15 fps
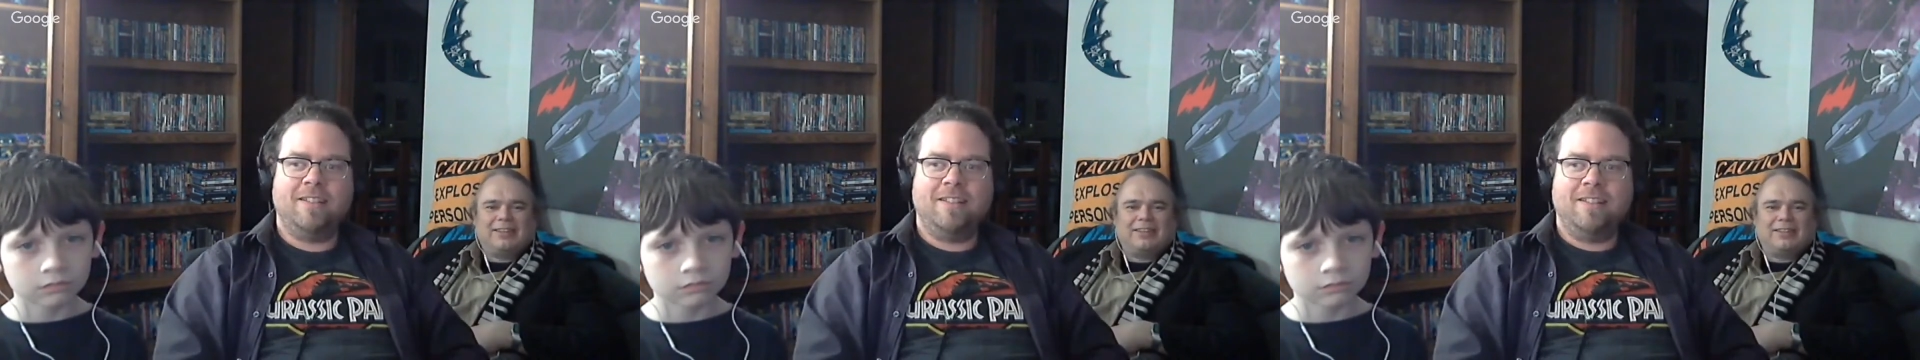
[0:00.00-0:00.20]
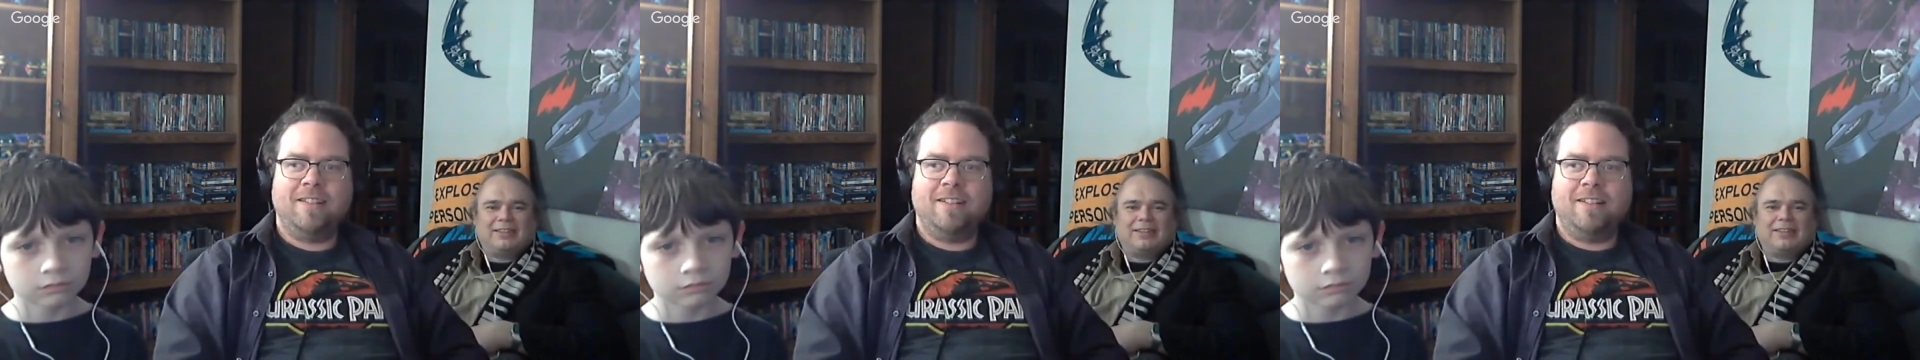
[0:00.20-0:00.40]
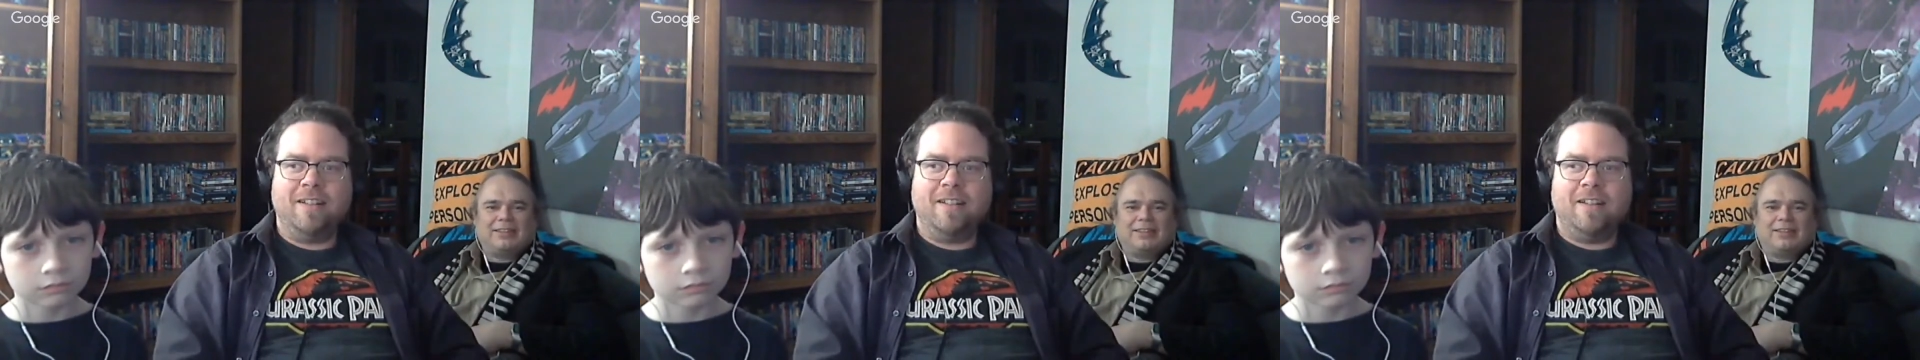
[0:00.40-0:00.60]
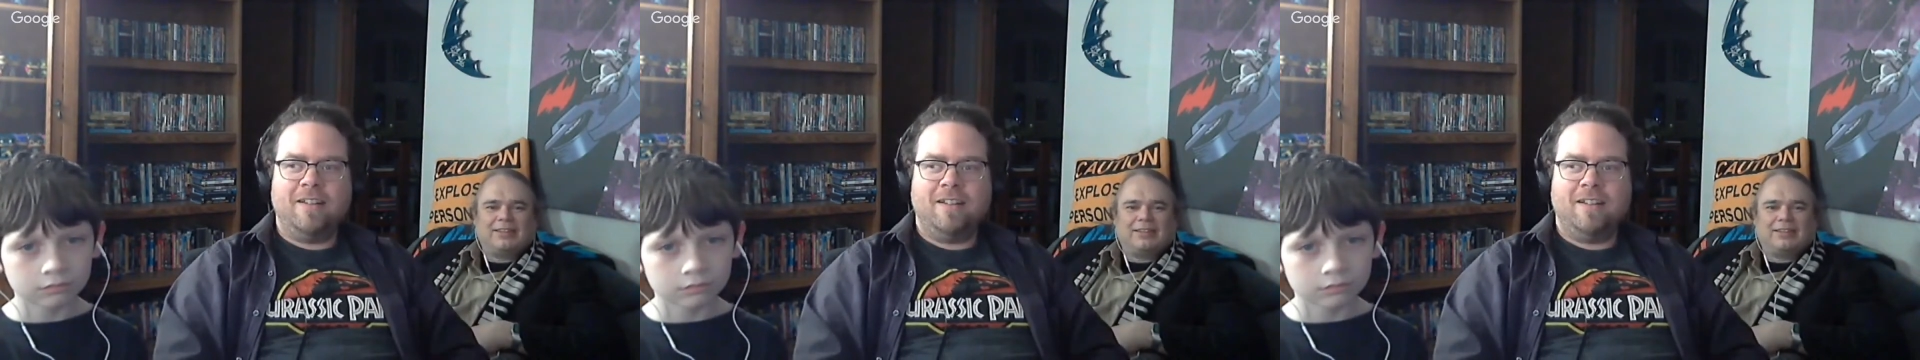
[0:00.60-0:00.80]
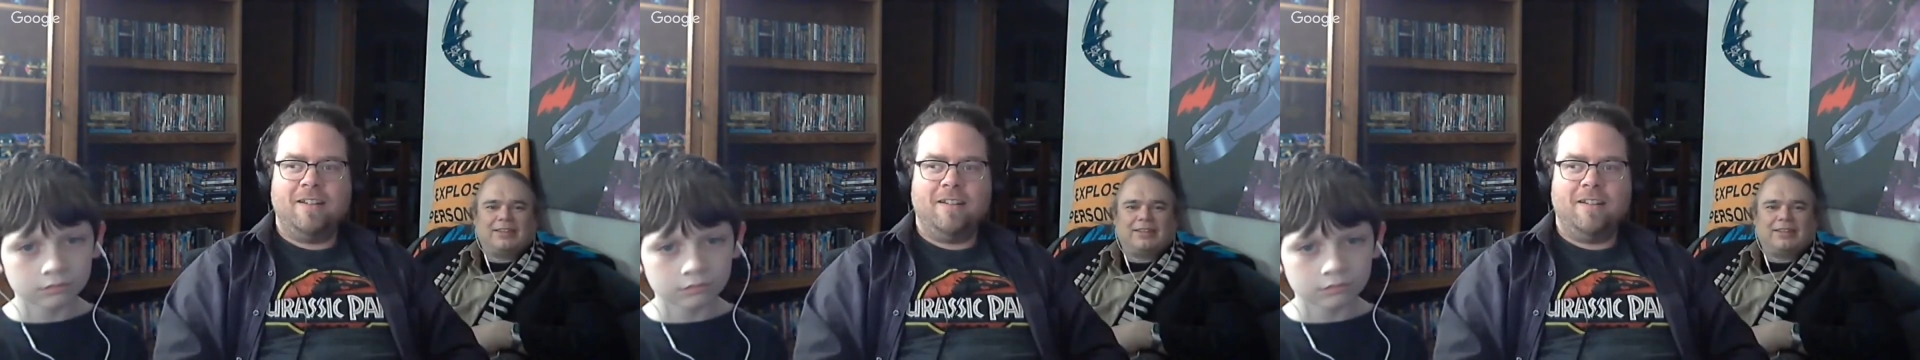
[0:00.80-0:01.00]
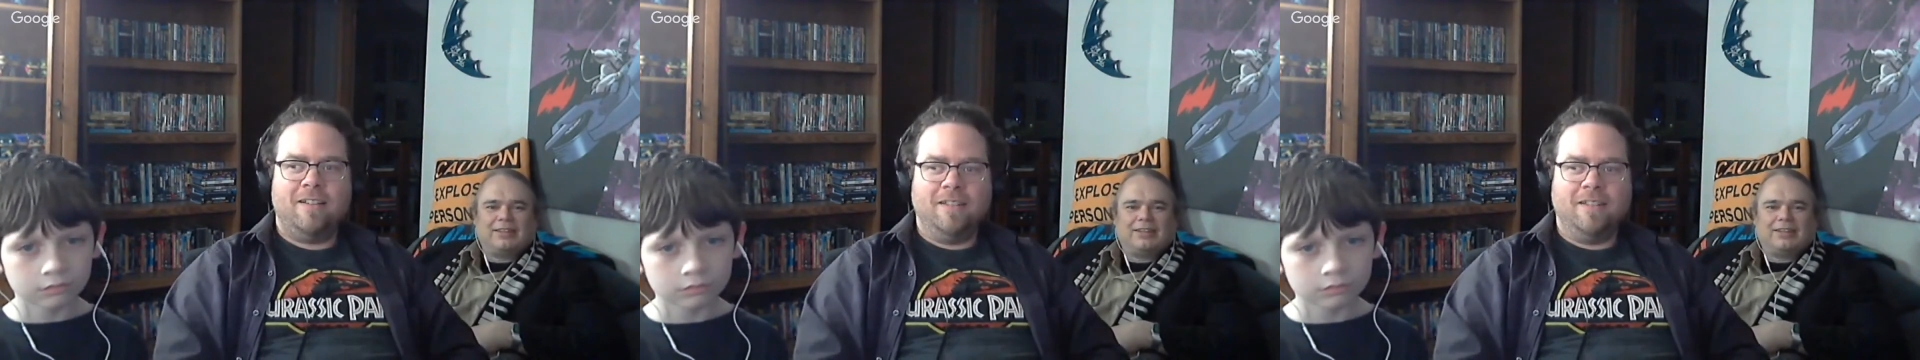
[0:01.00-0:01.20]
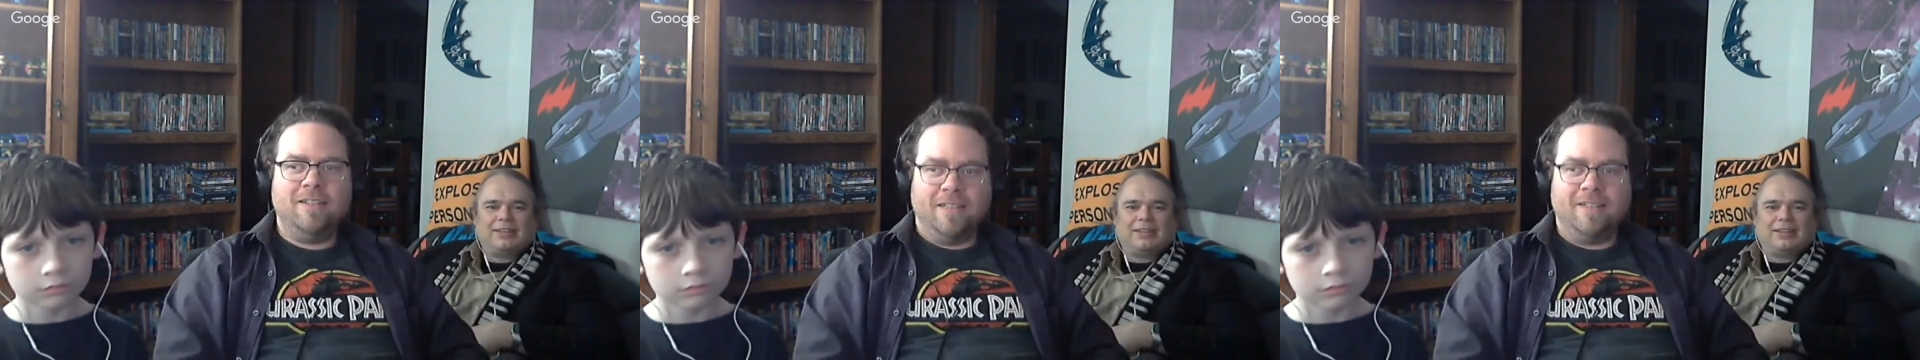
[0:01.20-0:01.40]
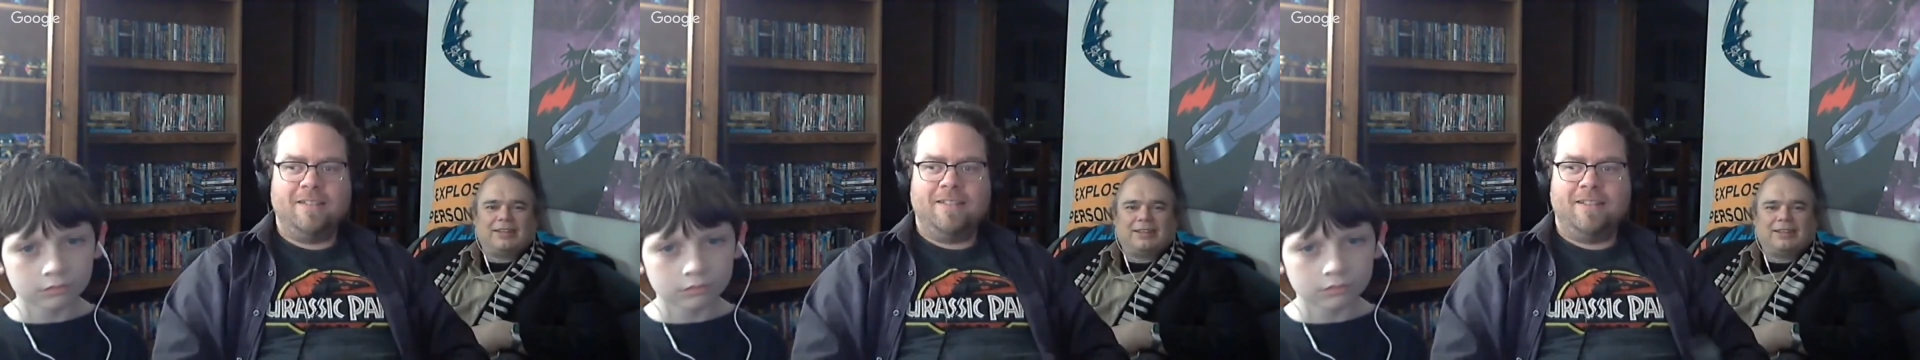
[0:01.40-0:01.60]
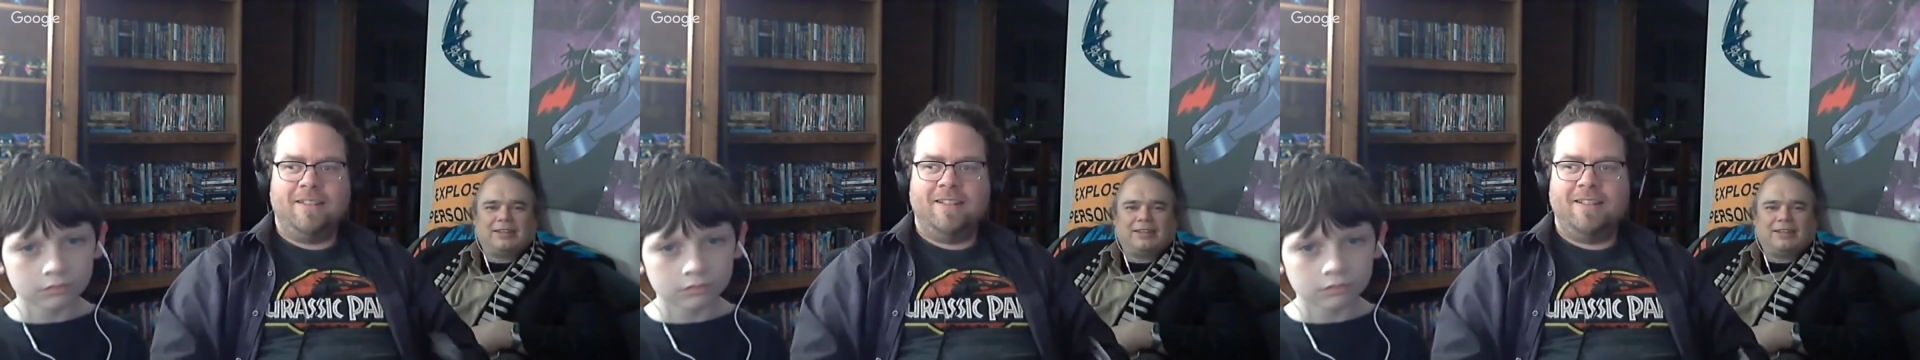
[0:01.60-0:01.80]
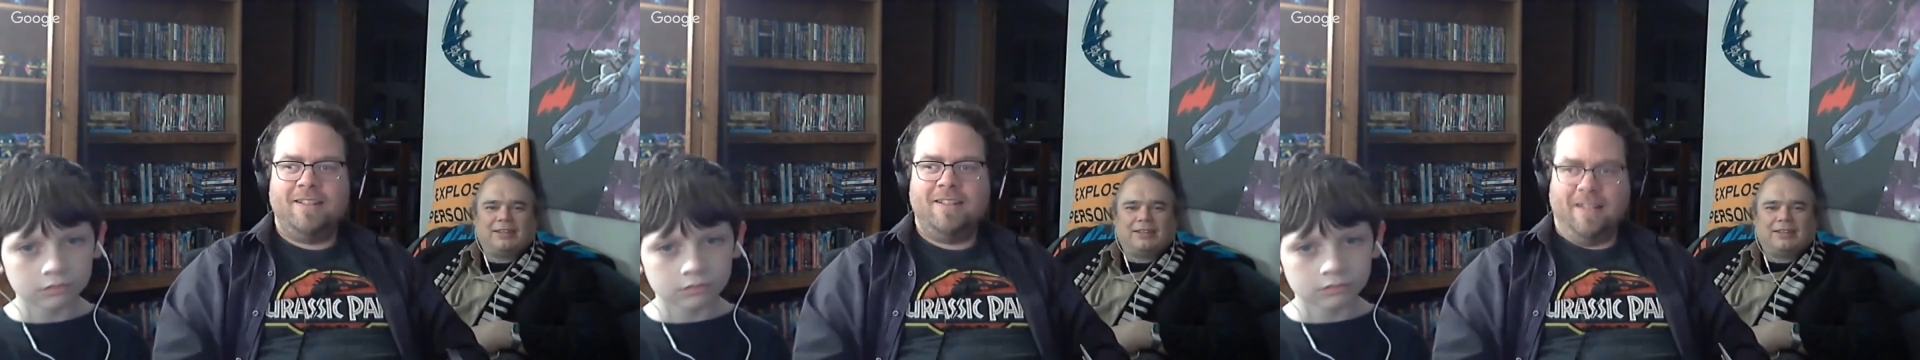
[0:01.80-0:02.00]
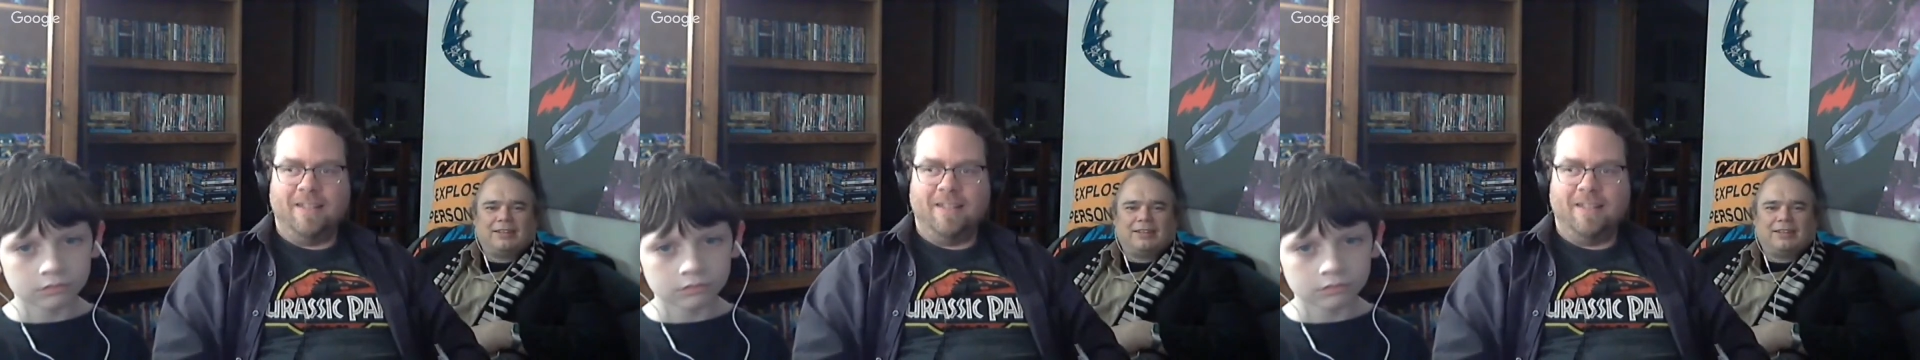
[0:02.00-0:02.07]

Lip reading: Nothing is said.